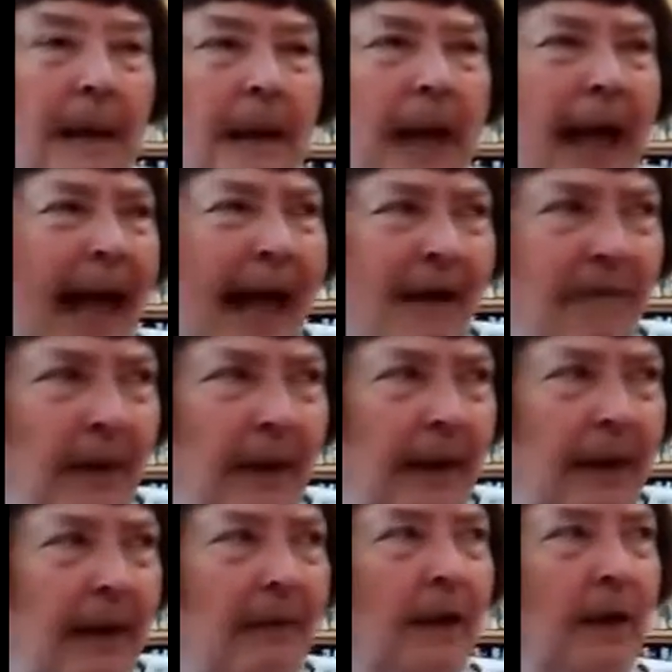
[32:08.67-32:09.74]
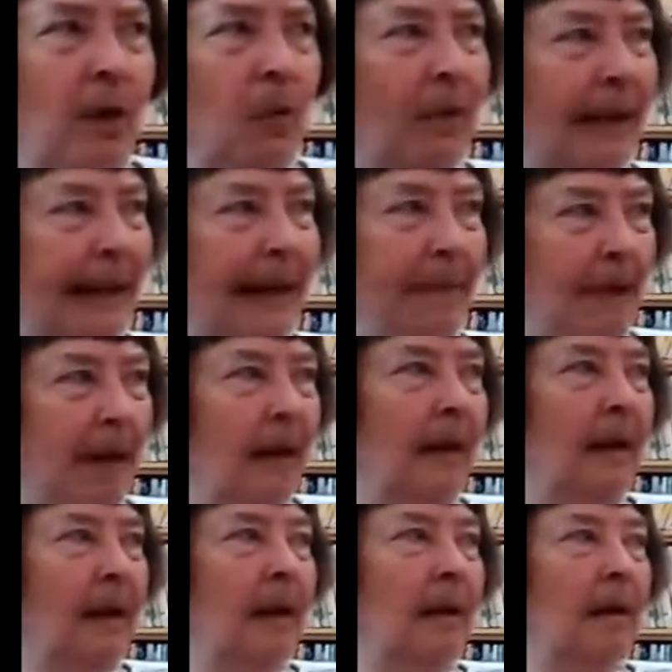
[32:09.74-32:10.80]
have any, and they don't keep
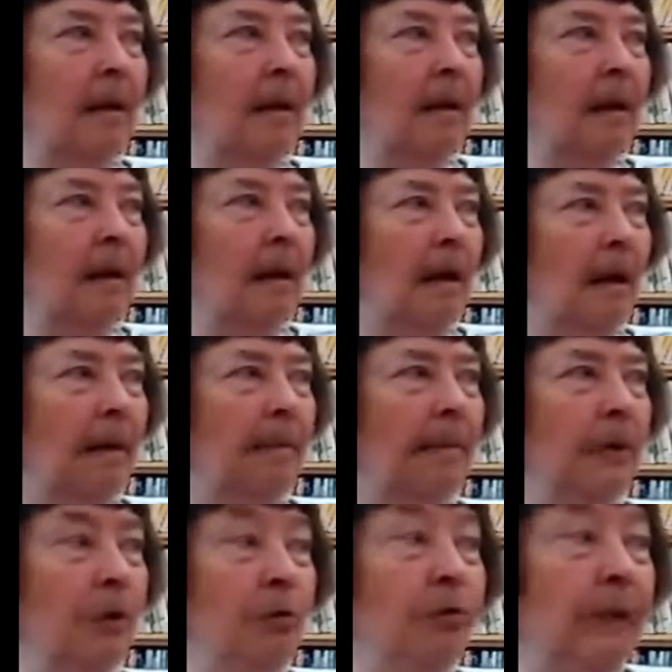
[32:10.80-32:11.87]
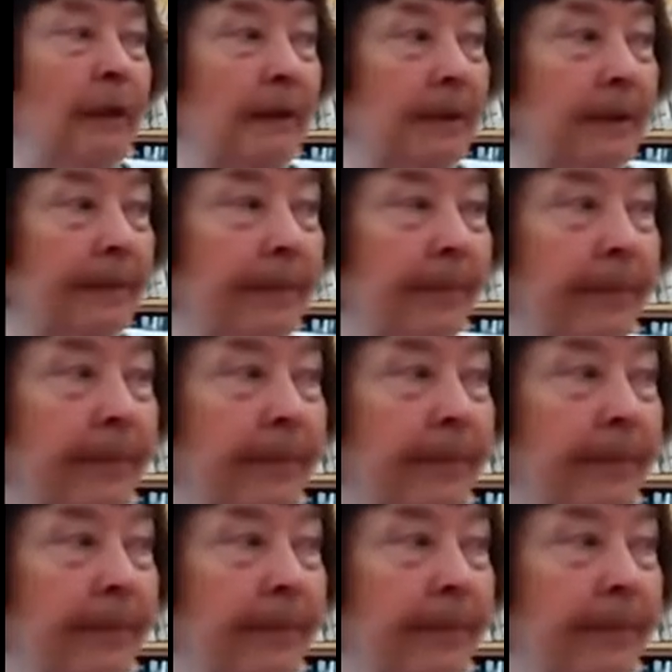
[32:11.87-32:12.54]
any nutrients.